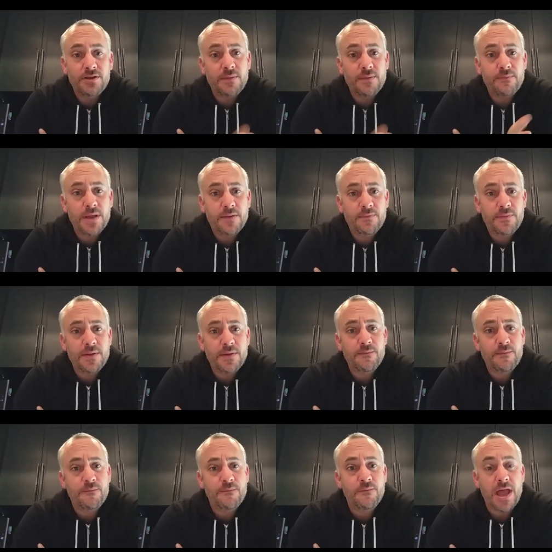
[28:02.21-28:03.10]
but,
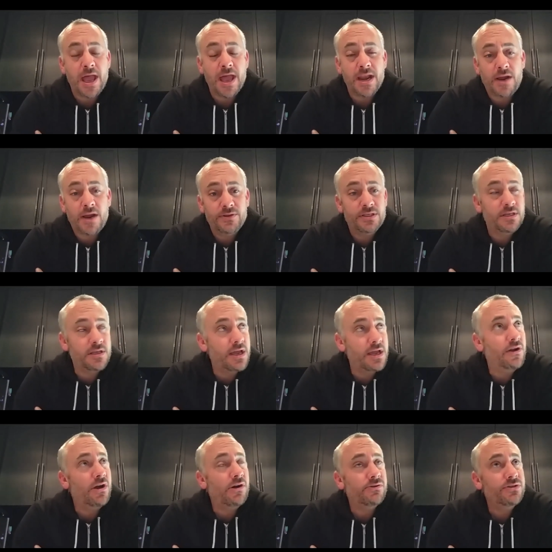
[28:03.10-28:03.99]
but and I would
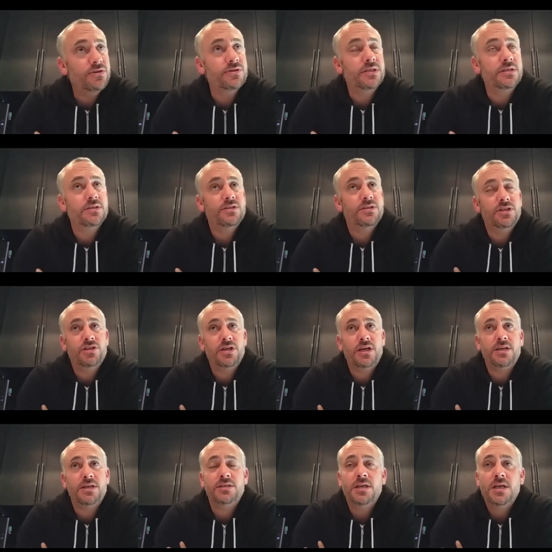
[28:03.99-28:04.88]
I also
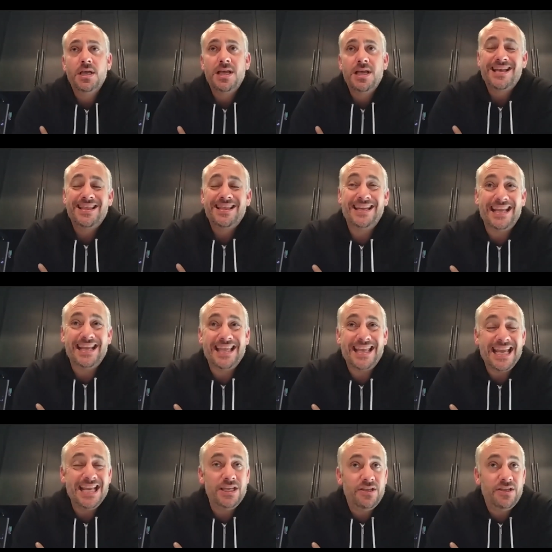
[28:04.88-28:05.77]
suggest that
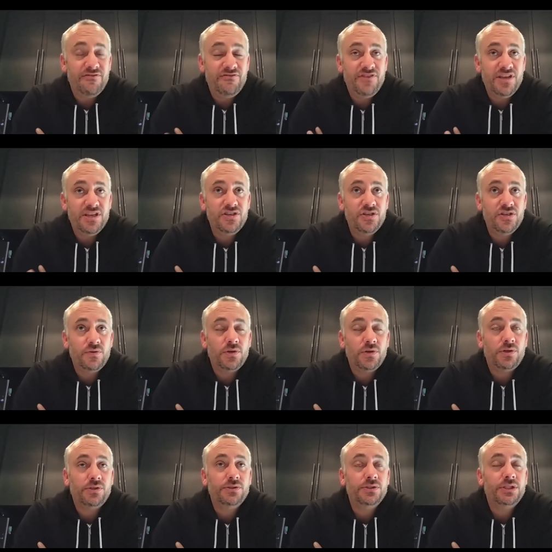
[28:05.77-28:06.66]

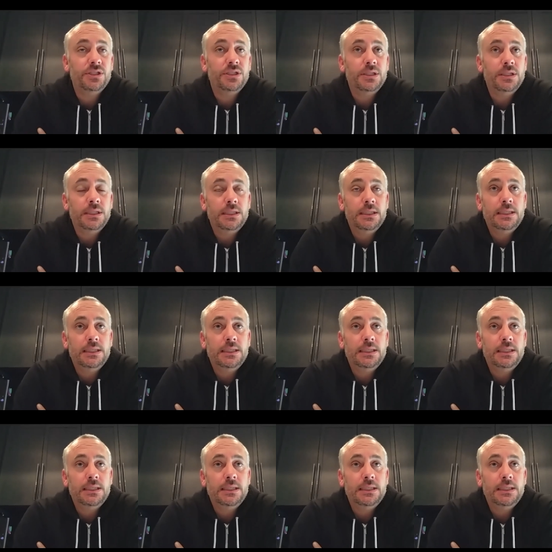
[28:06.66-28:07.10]
individuals